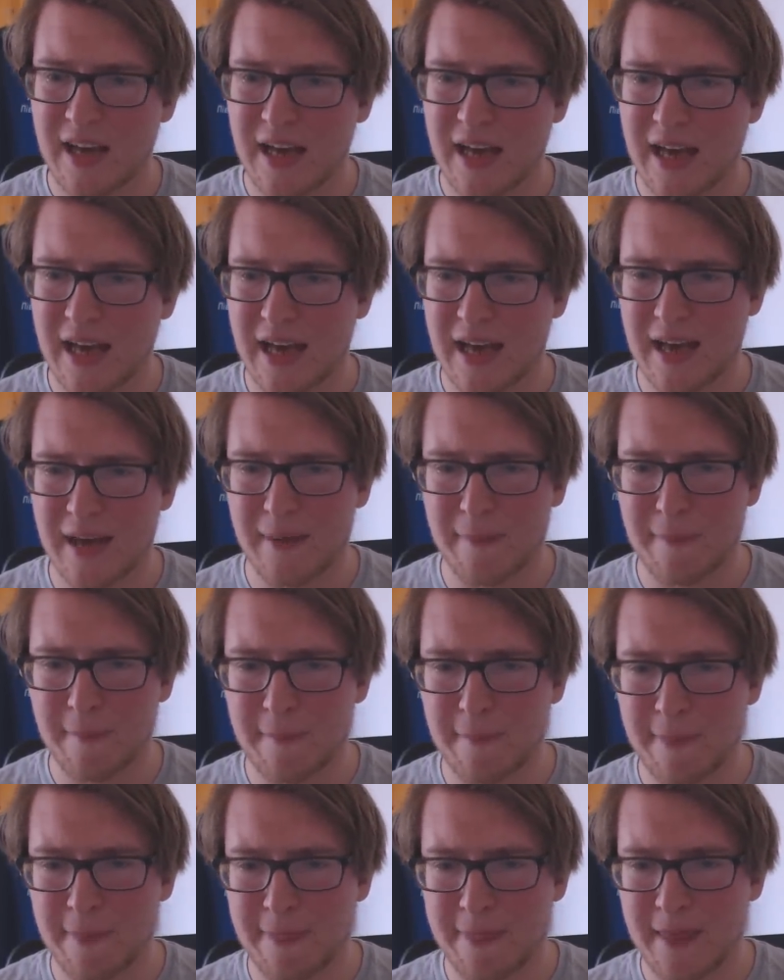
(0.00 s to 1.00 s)

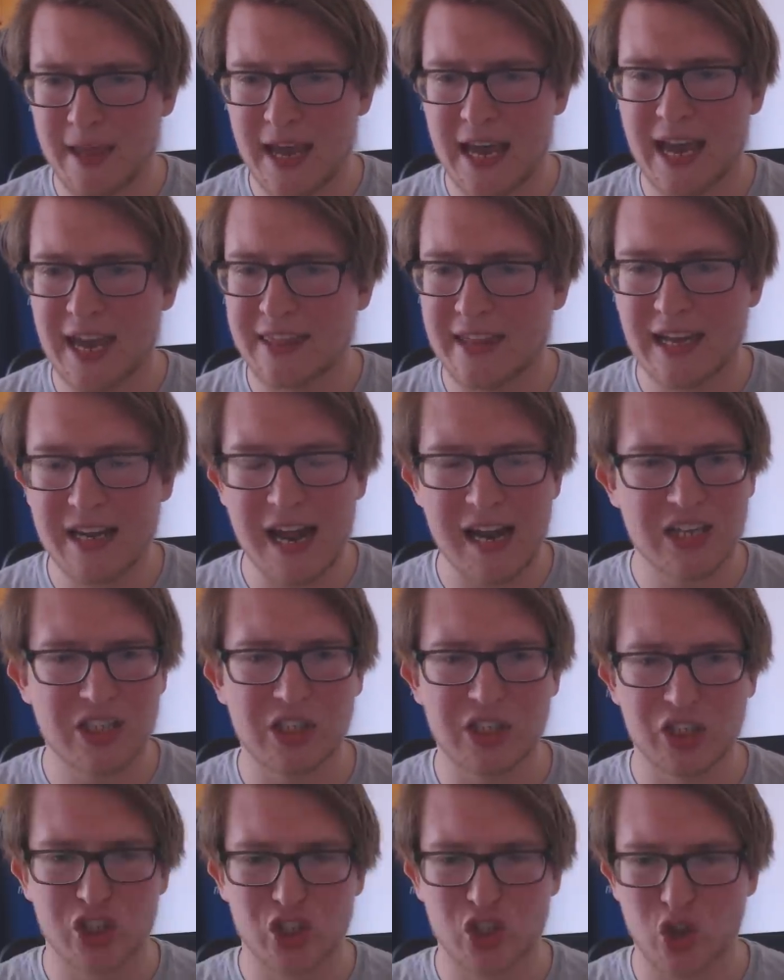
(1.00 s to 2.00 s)
And that
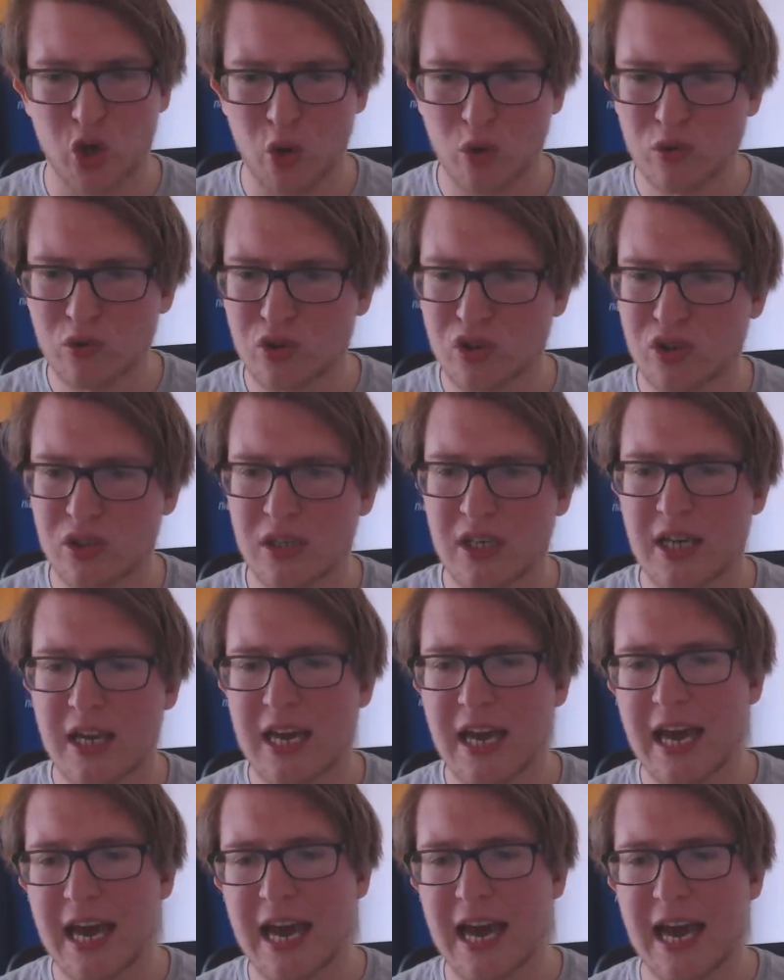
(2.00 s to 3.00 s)
actually shows
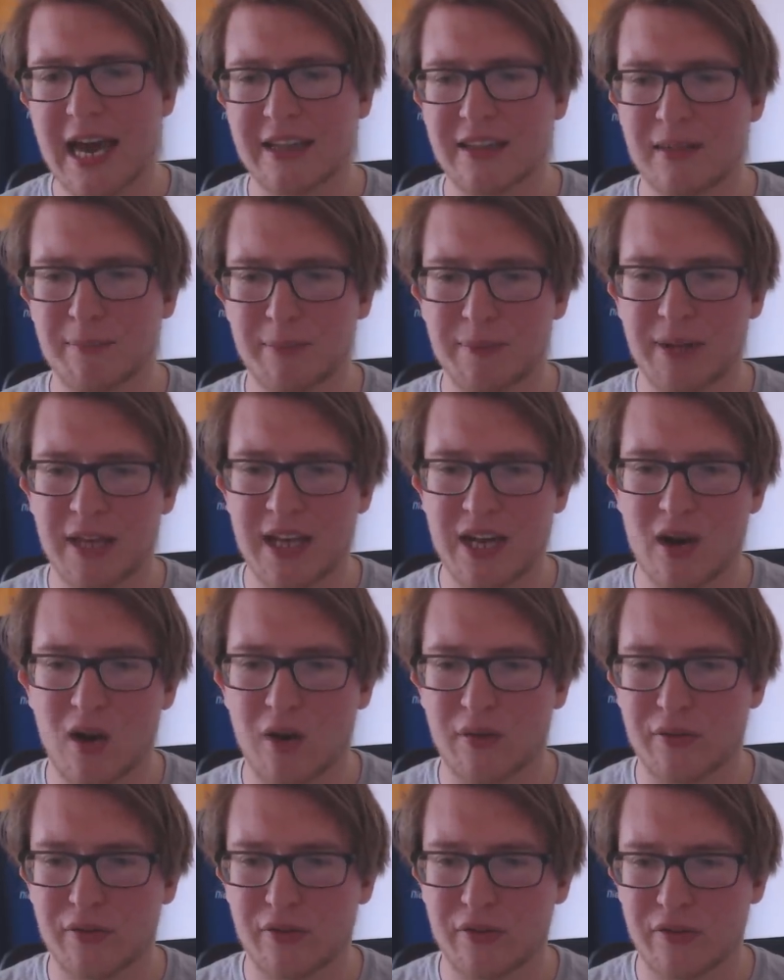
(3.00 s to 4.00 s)
at the
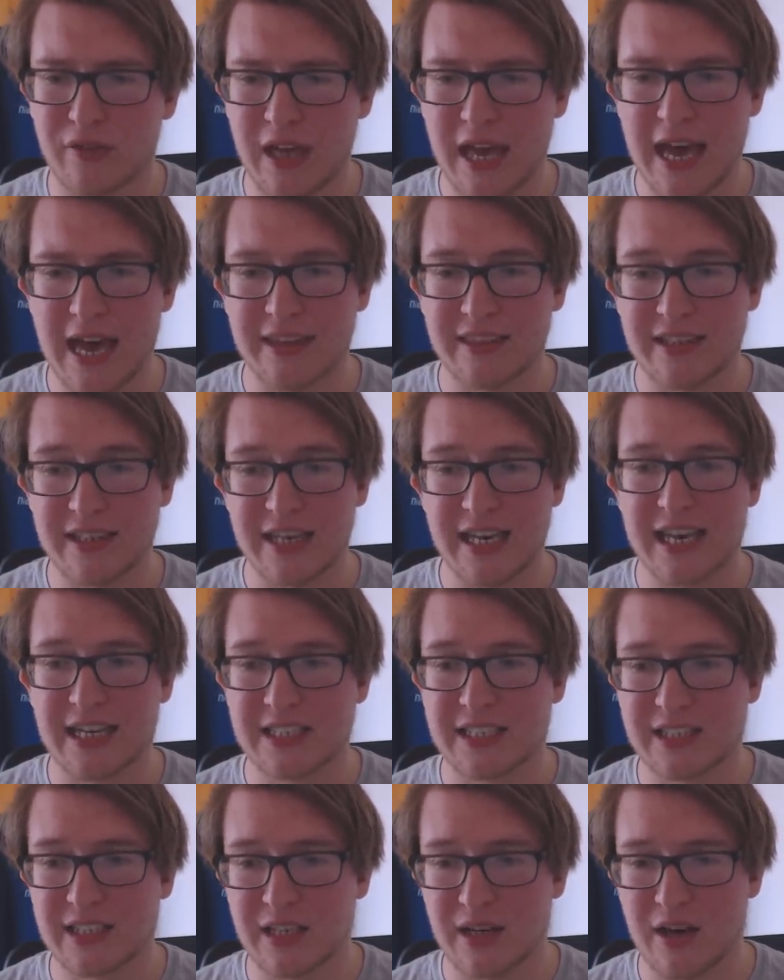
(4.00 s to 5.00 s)
playoffs at the
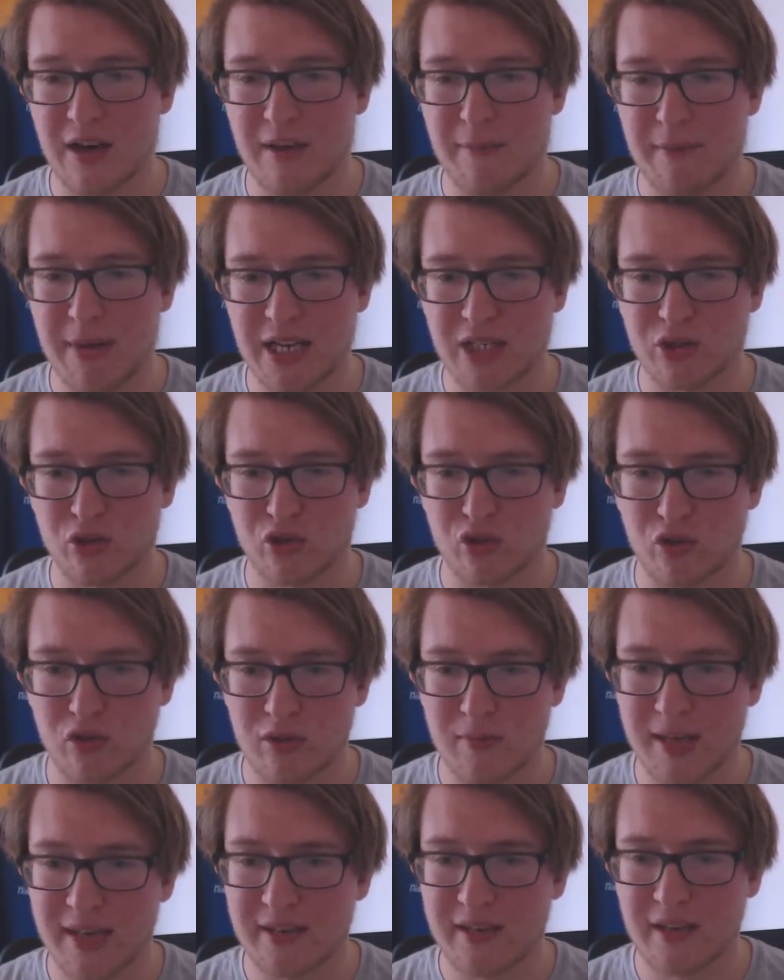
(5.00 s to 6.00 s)
next major
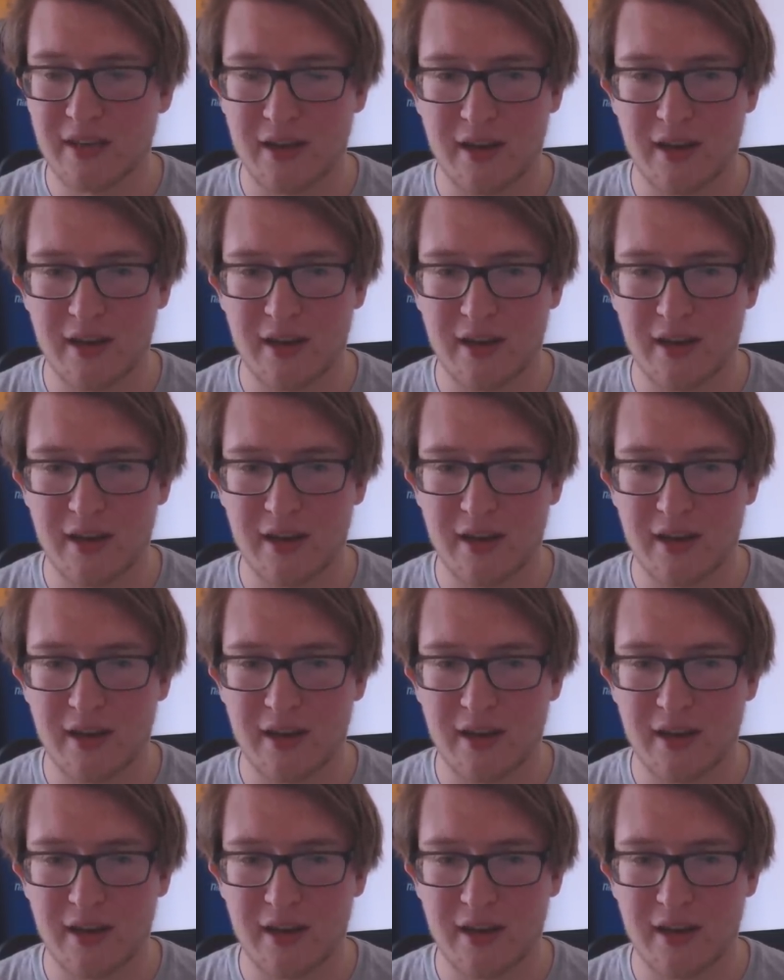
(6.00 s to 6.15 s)
tournament.